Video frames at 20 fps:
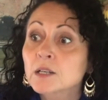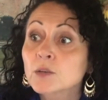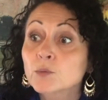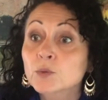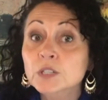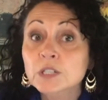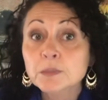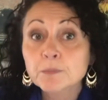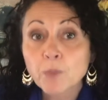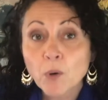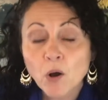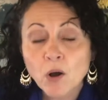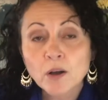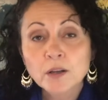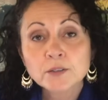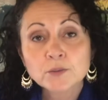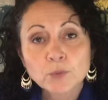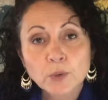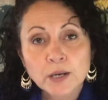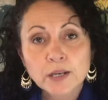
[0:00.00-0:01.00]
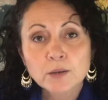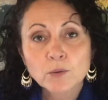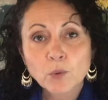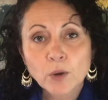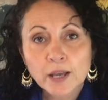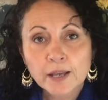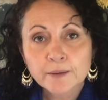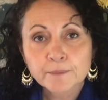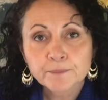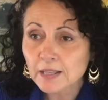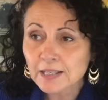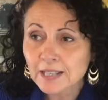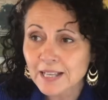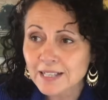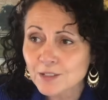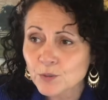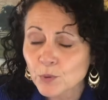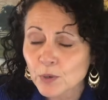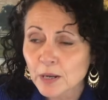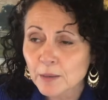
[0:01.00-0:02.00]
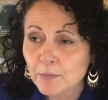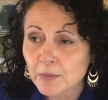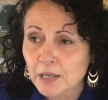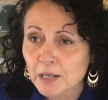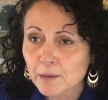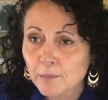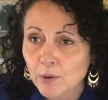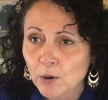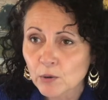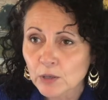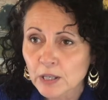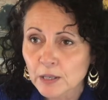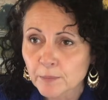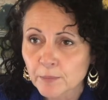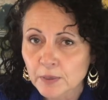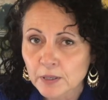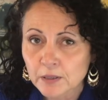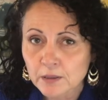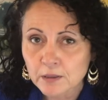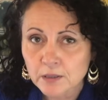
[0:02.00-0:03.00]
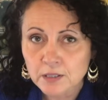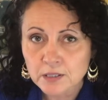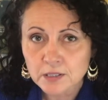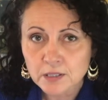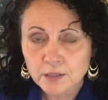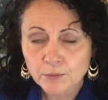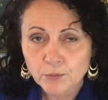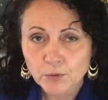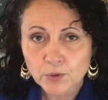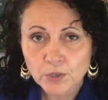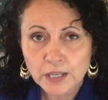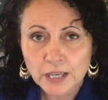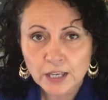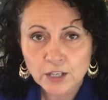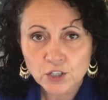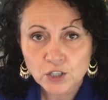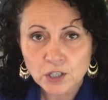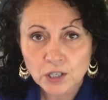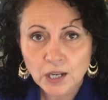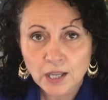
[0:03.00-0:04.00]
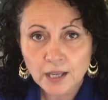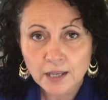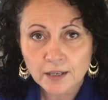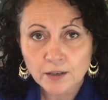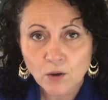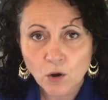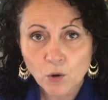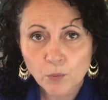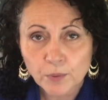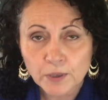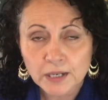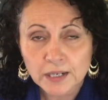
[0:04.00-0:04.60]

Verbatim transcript: respond right away. That's what I mean about keeping this communication line open.